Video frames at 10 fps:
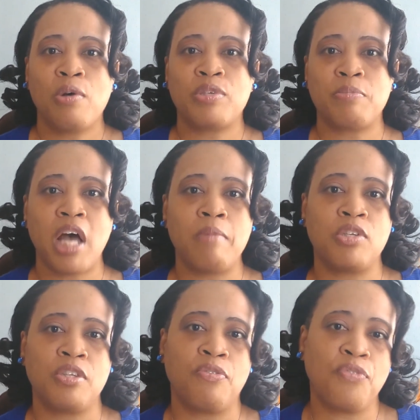
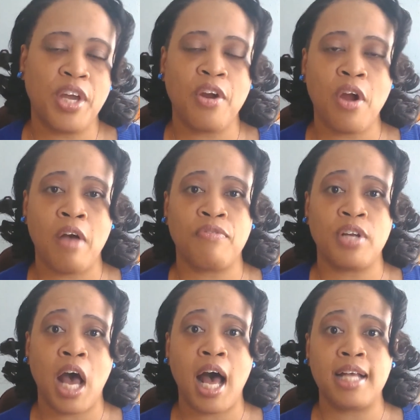Sometimes the fear of
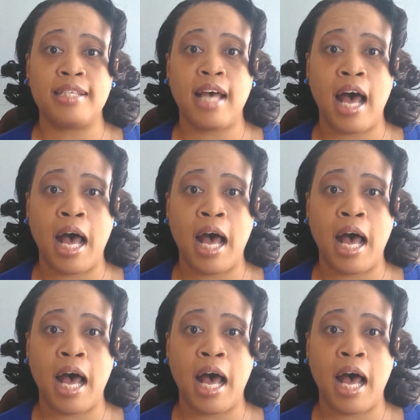not